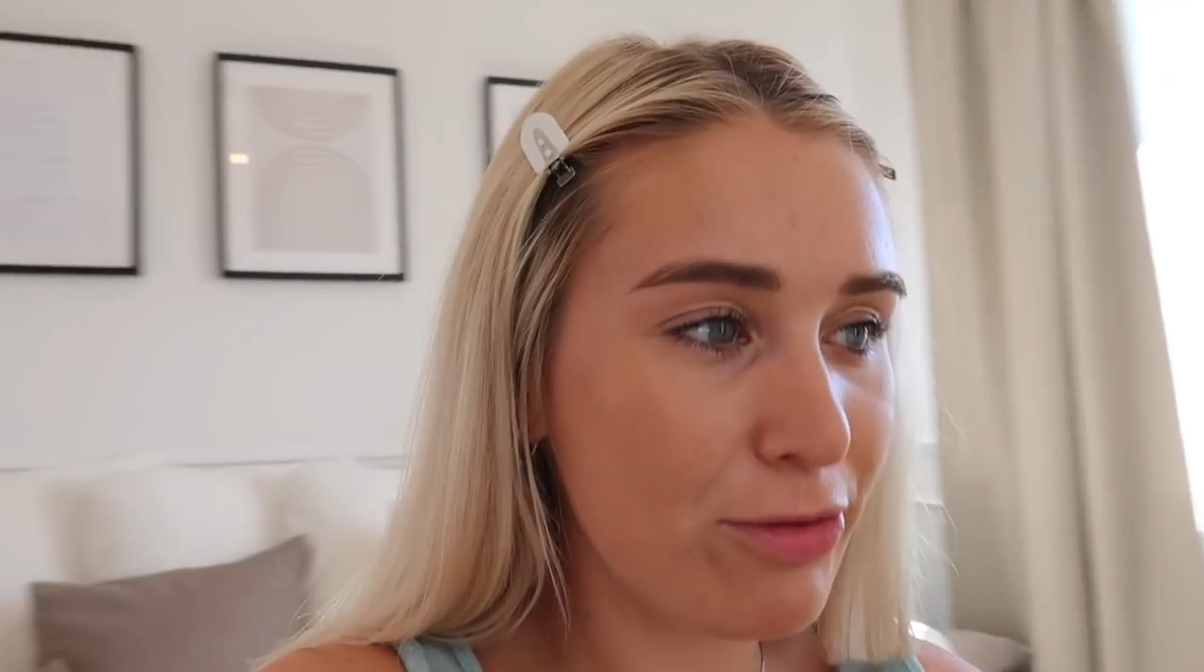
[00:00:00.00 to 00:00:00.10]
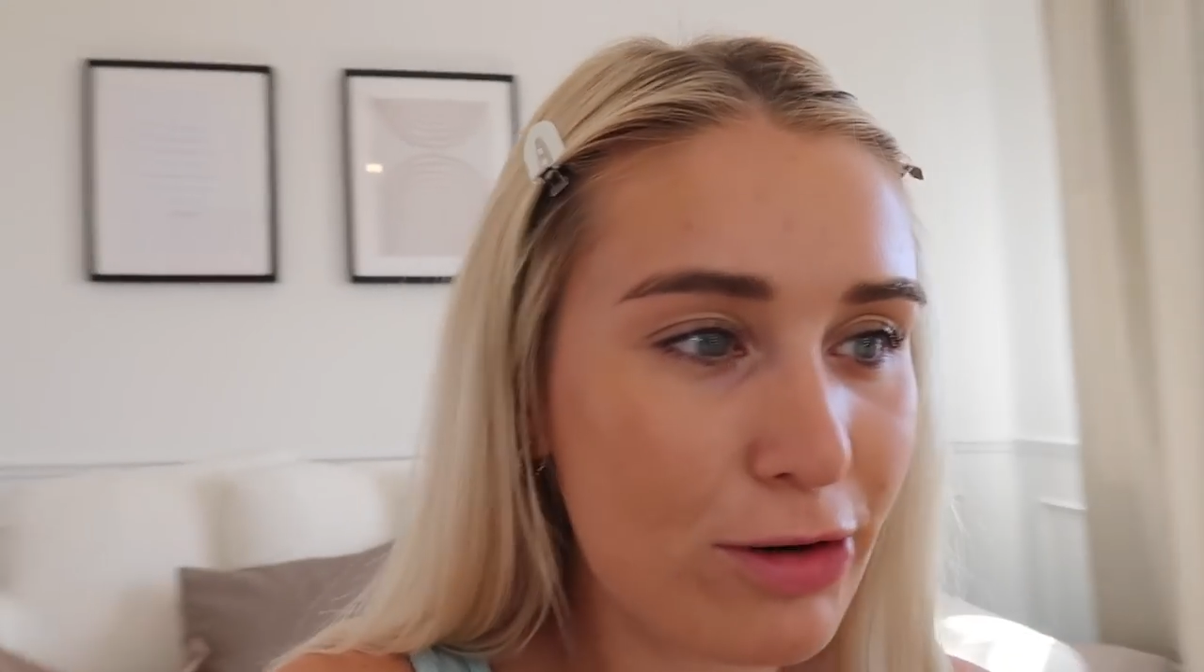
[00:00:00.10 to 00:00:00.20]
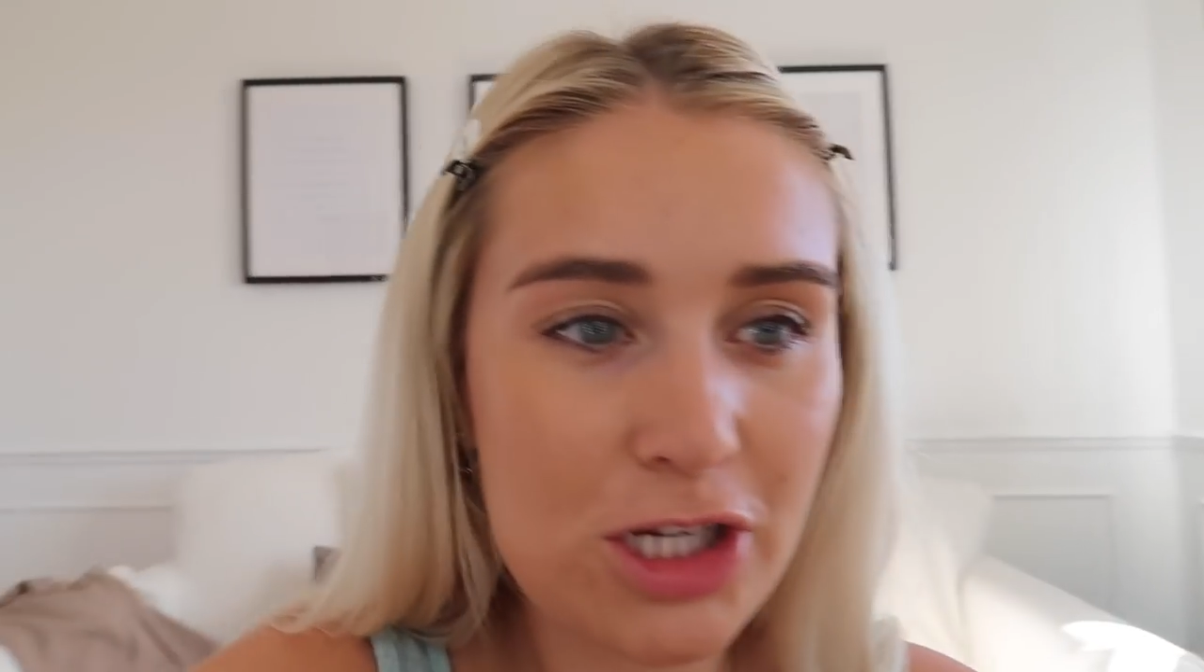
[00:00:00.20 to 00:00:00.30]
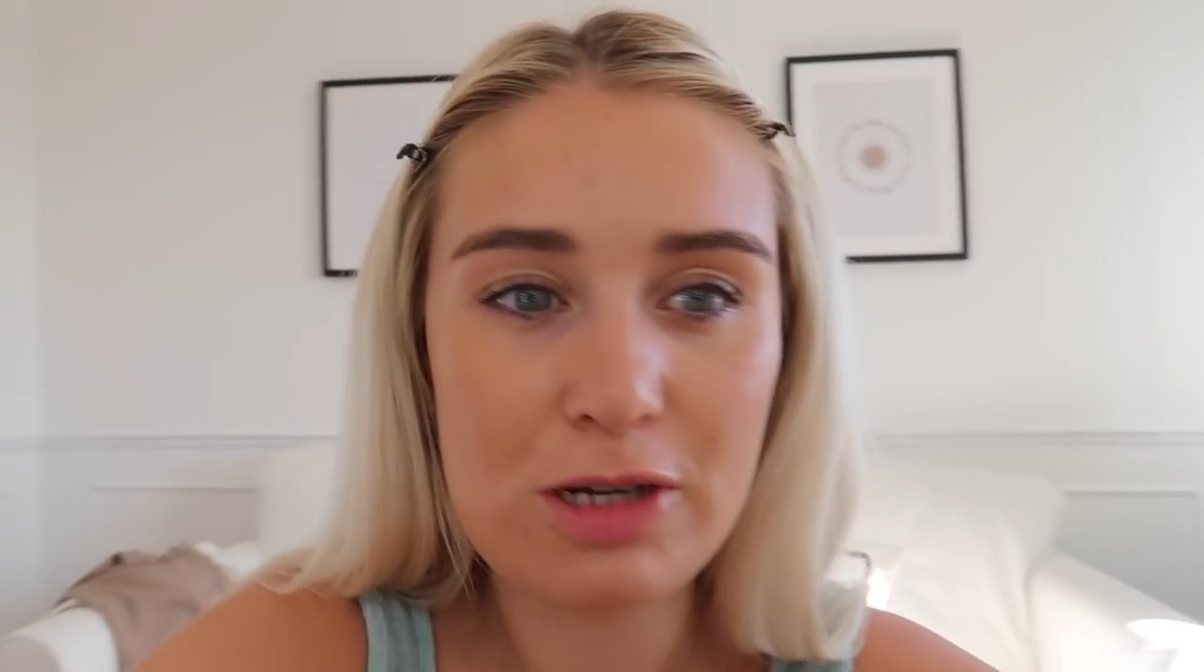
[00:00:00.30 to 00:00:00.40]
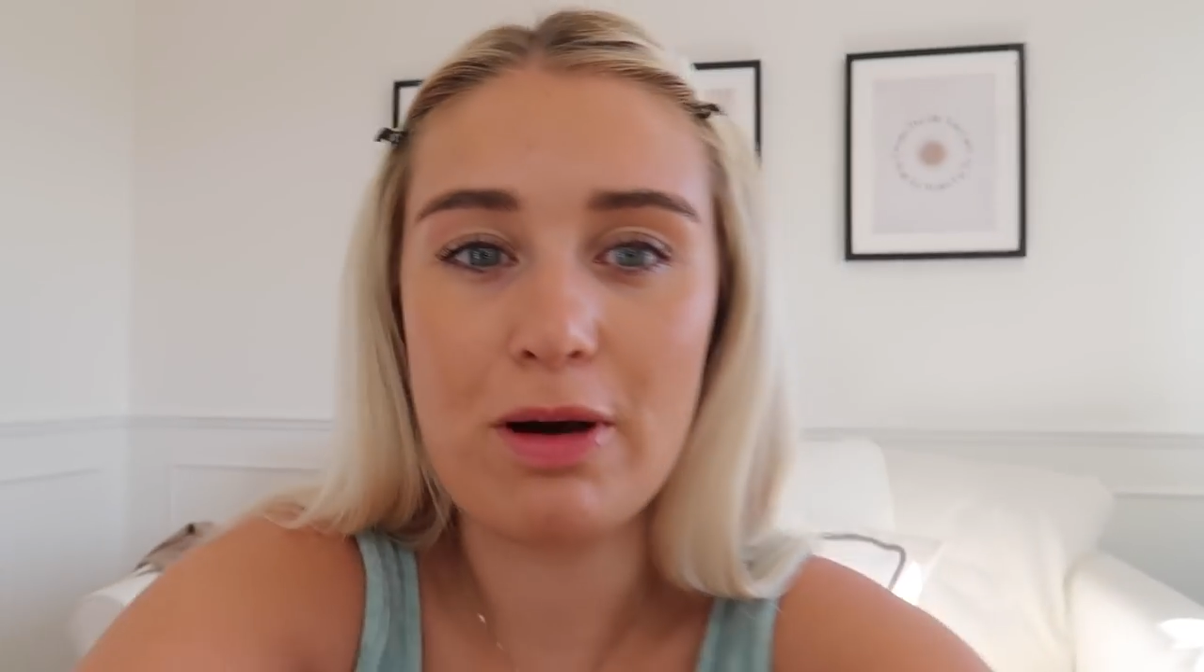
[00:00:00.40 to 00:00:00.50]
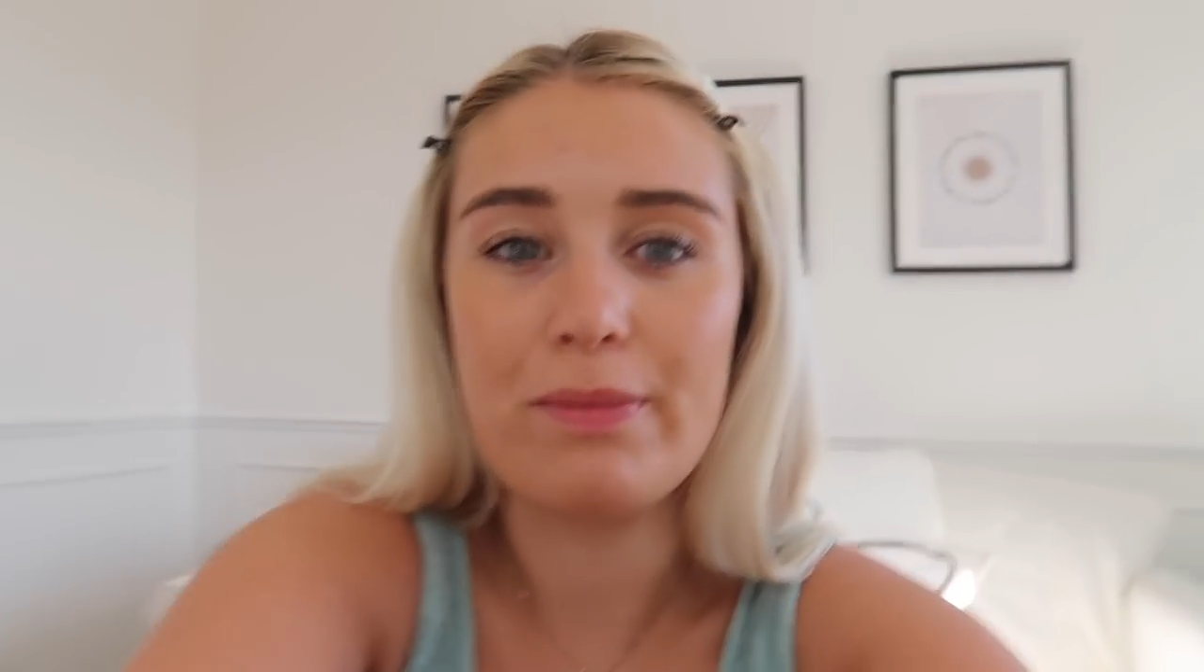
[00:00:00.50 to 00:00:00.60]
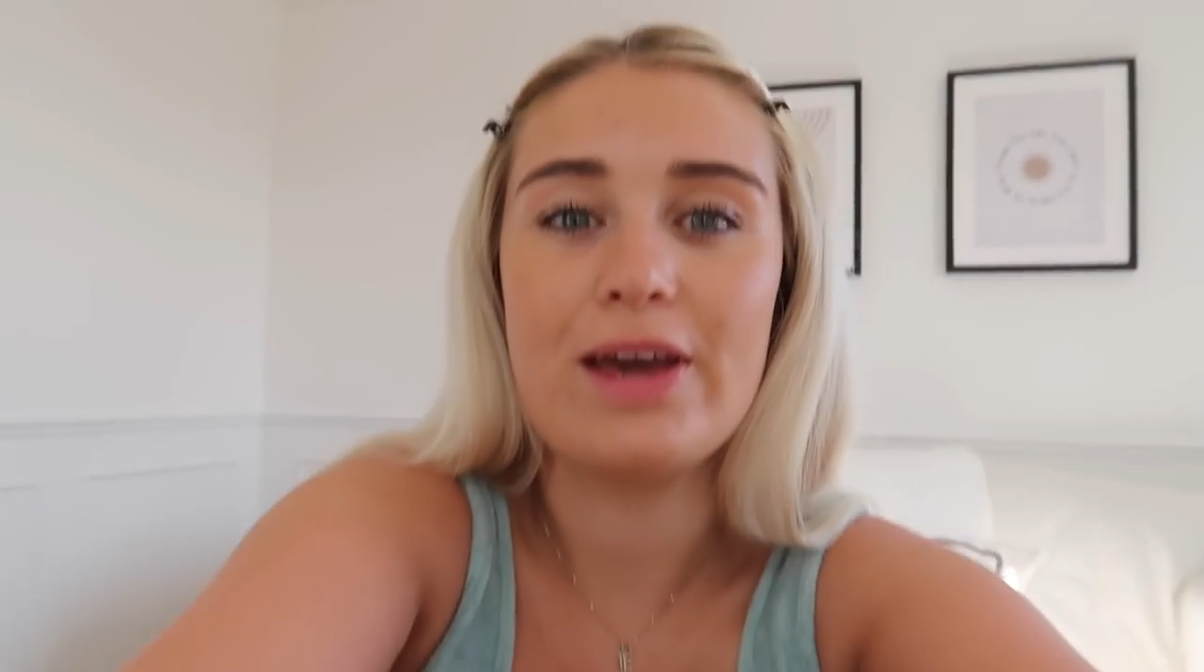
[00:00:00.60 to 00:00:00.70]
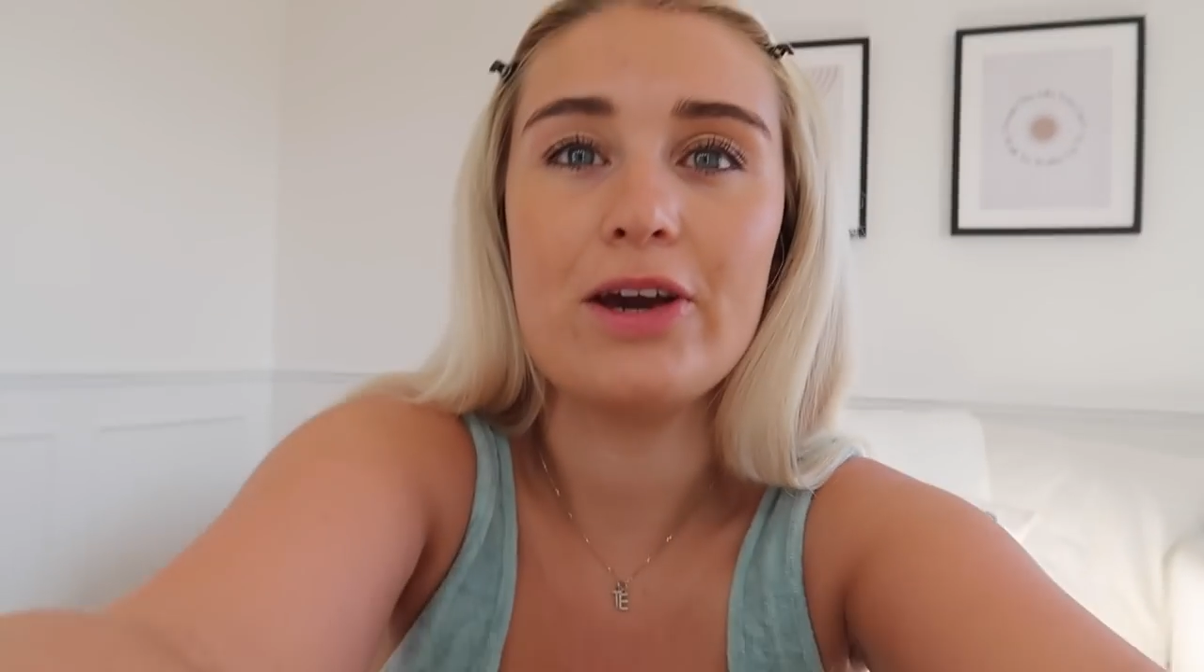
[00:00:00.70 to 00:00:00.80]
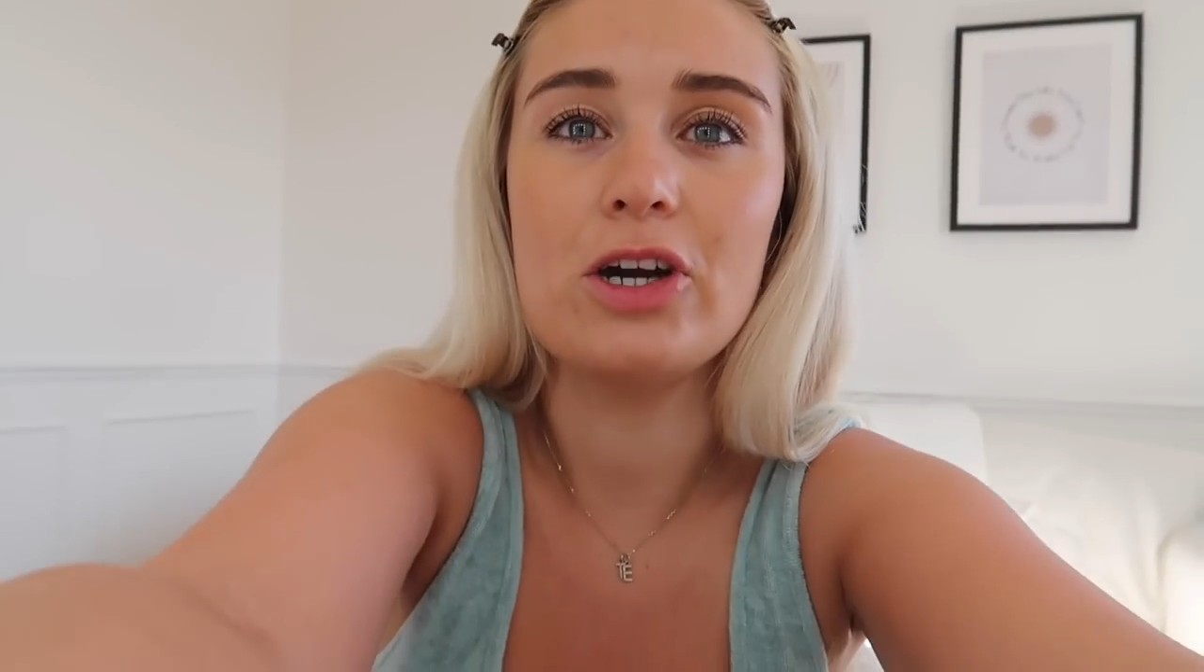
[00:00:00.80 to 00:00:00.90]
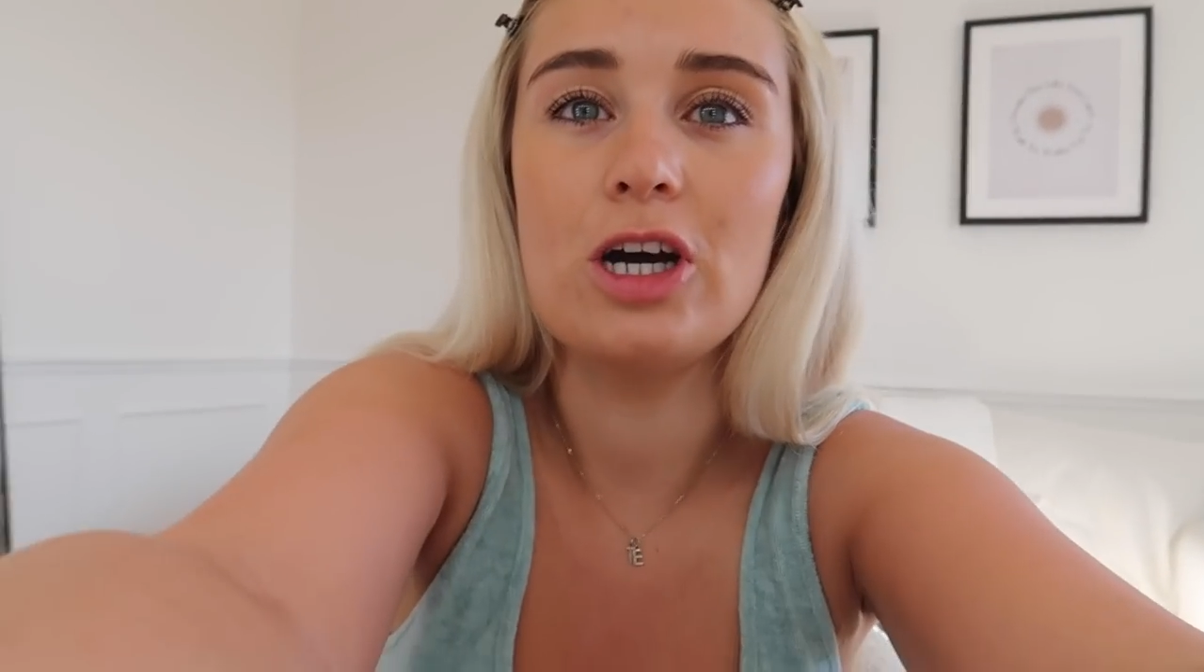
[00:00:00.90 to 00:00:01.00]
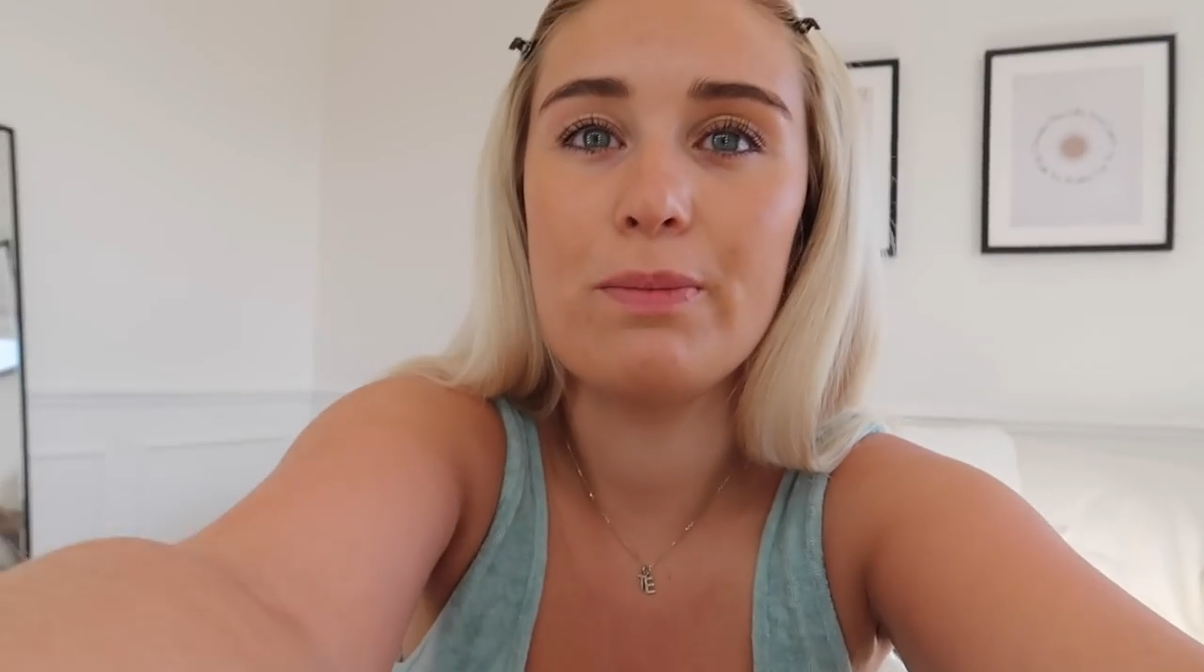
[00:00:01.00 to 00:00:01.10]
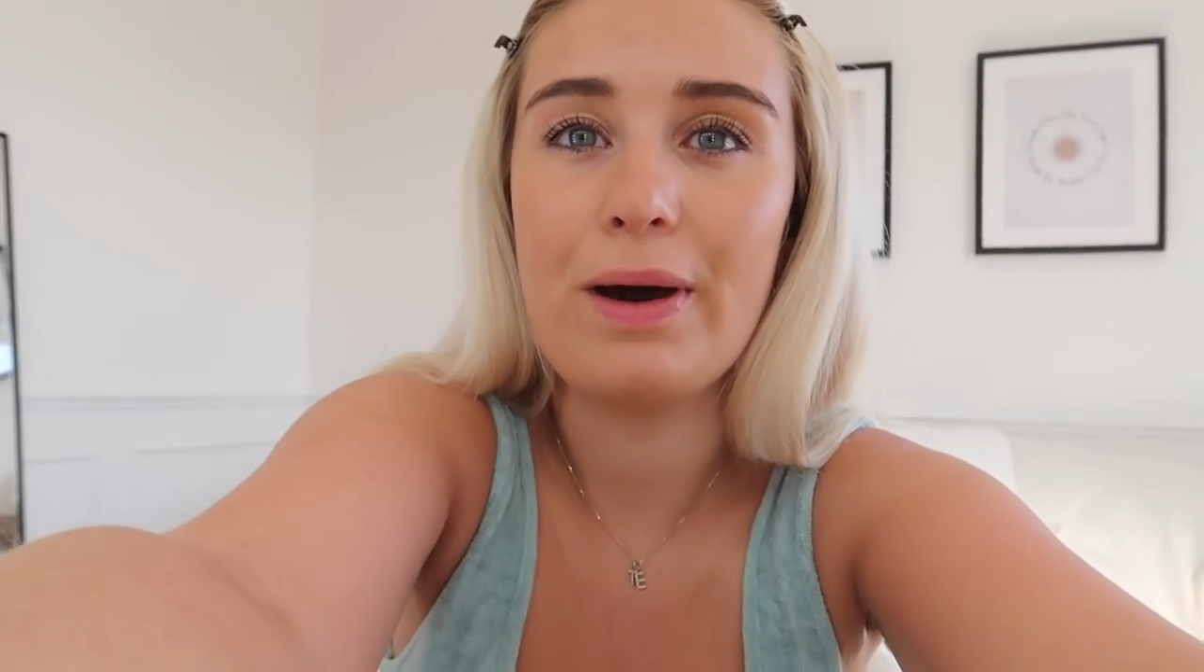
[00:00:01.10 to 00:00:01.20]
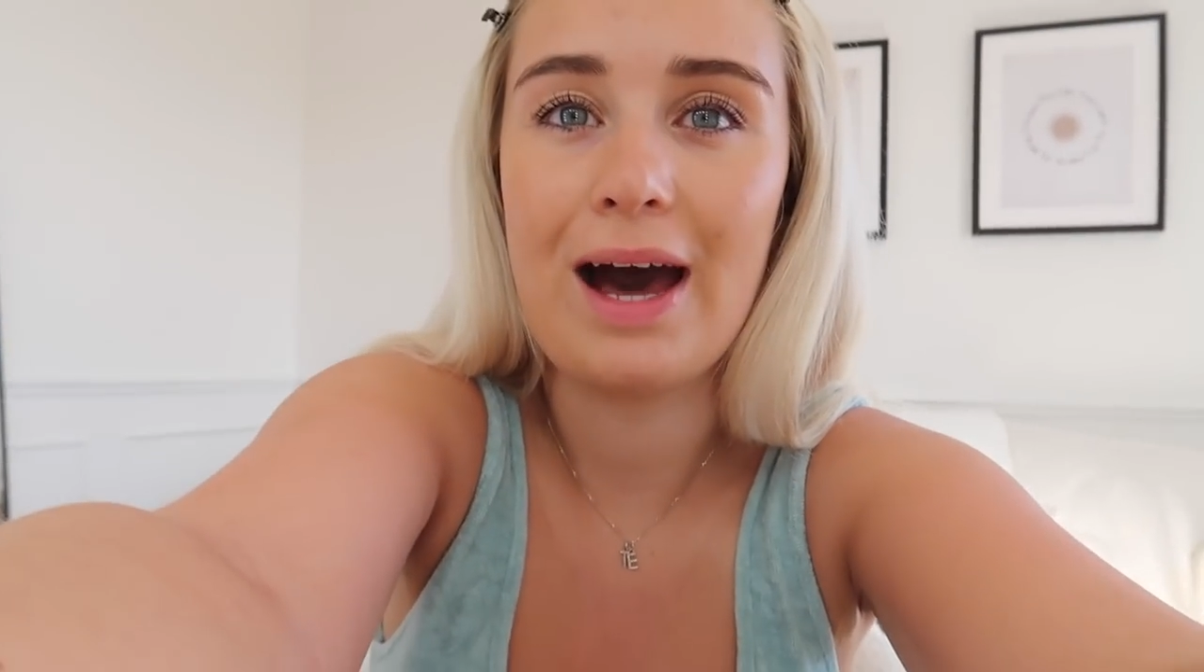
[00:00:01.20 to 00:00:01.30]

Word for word: through doing my makeup